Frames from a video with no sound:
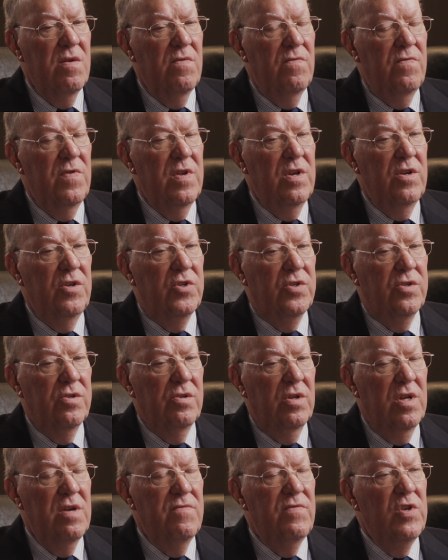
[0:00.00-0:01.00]
finished
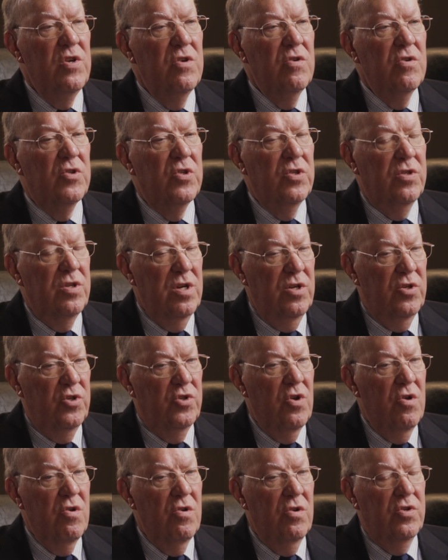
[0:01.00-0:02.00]
eleven years at that
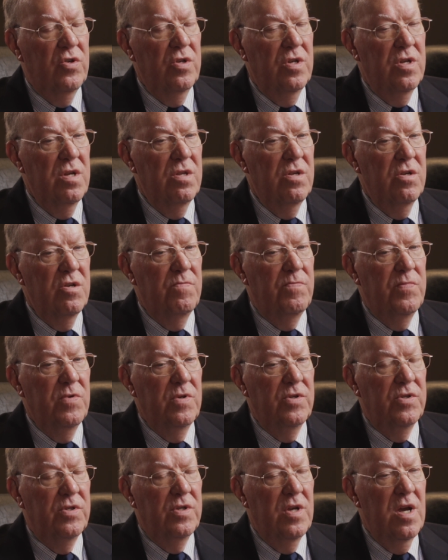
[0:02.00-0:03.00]
church and ended up
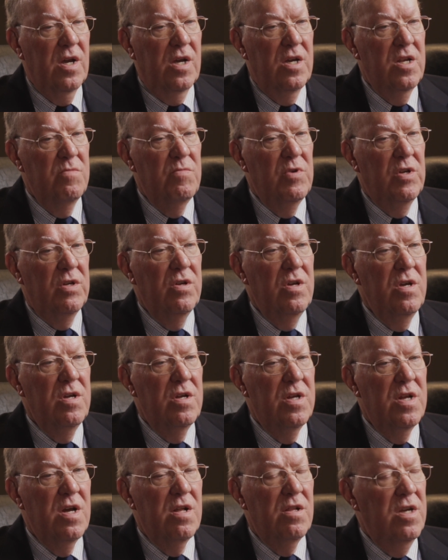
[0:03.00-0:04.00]
as academic dean
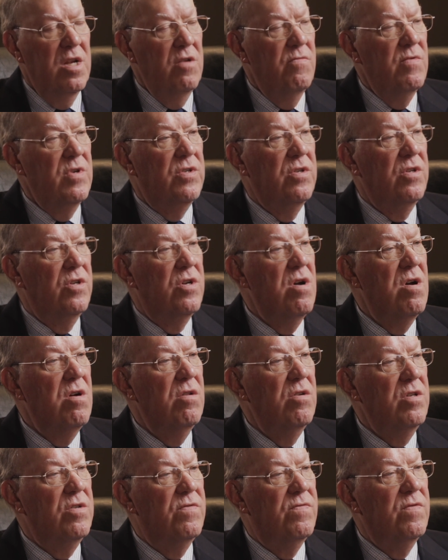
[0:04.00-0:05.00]
at Allegheny Weston
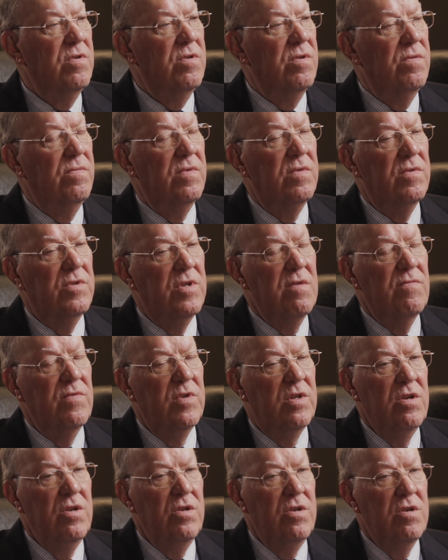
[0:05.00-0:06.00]
College for
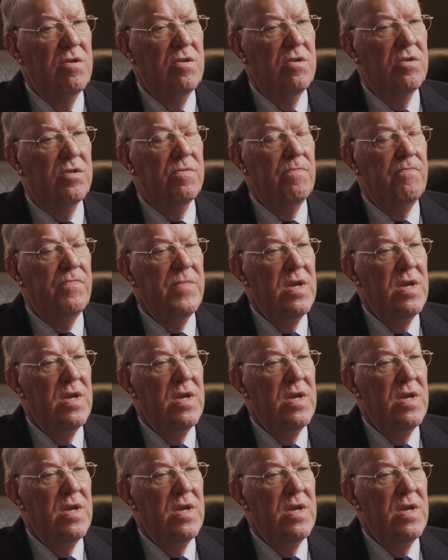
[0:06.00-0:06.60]
seventeen years.